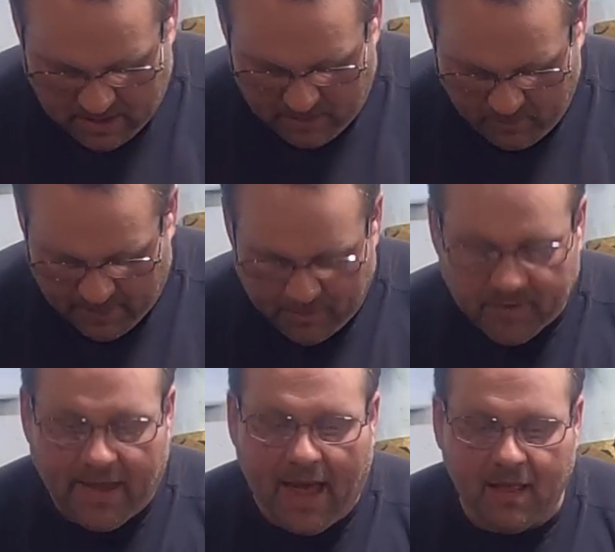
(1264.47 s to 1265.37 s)
And we got to
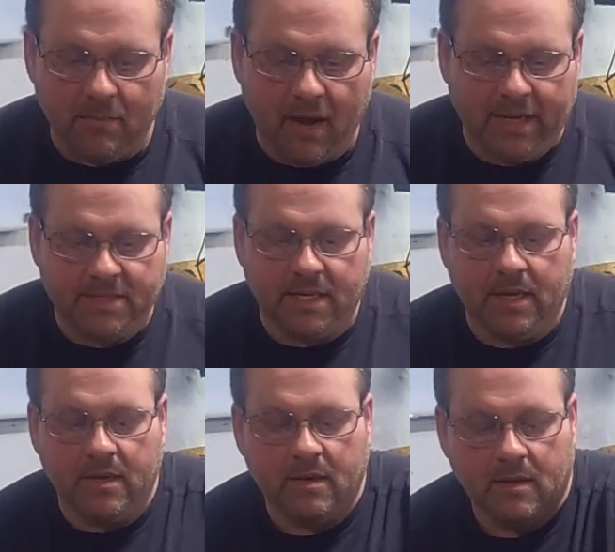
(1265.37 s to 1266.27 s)
put the Allen lights
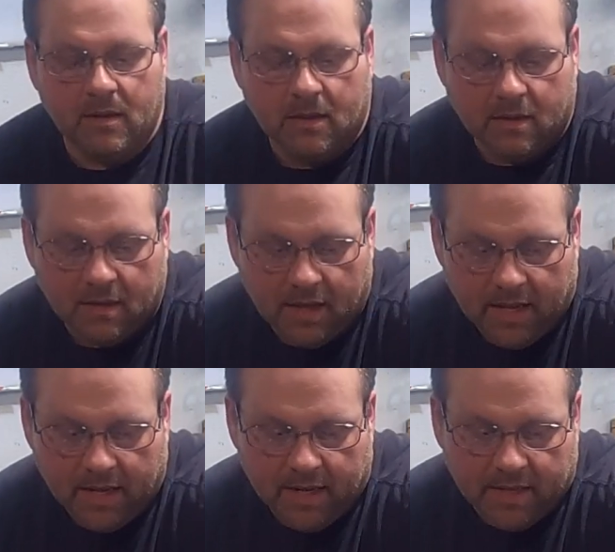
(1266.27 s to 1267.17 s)
in.
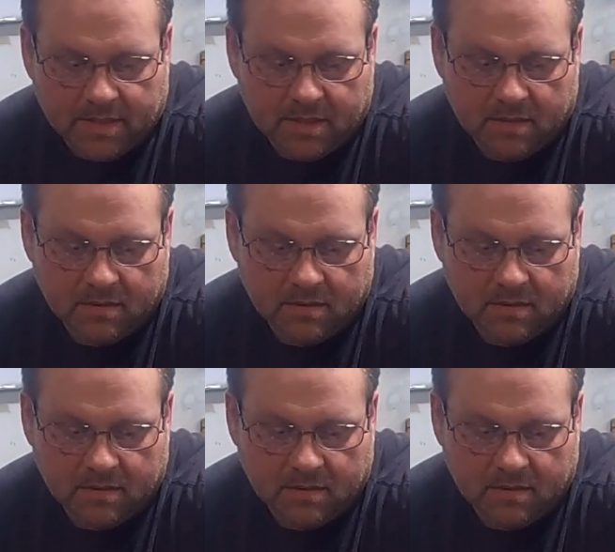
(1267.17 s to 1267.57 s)
And